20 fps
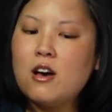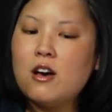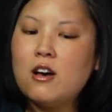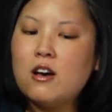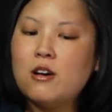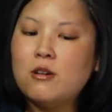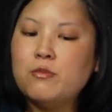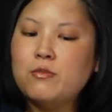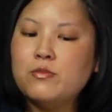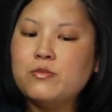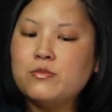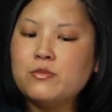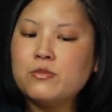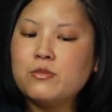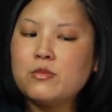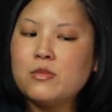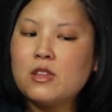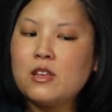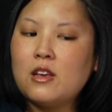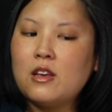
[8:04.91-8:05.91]

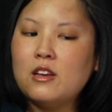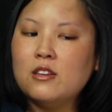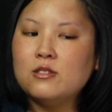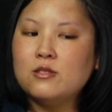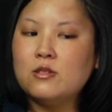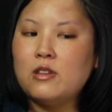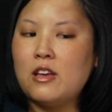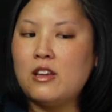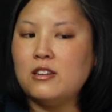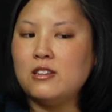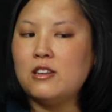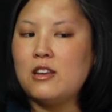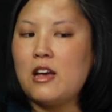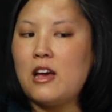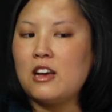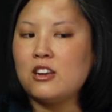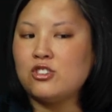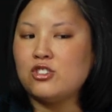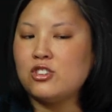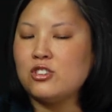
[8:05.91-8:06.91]
And
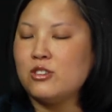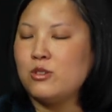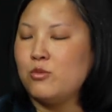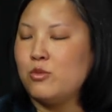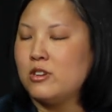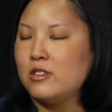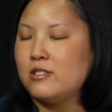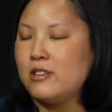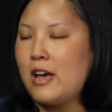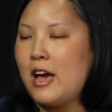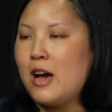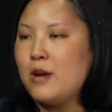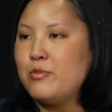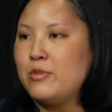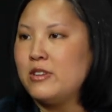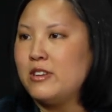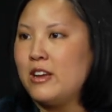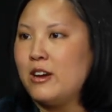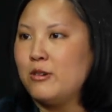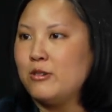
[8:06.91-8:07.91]
actually what has
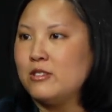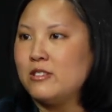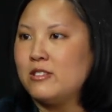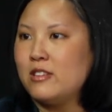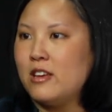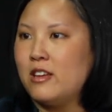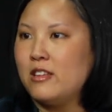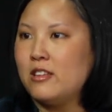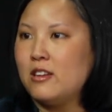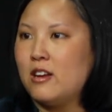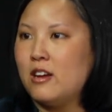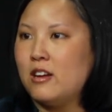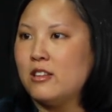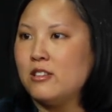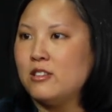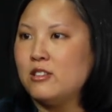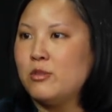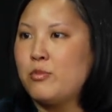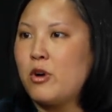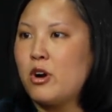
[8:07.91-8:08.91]
happened now is that
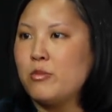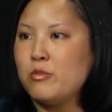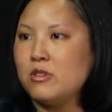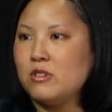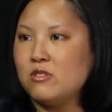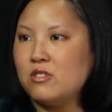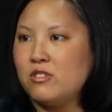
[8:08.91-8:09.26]
the Department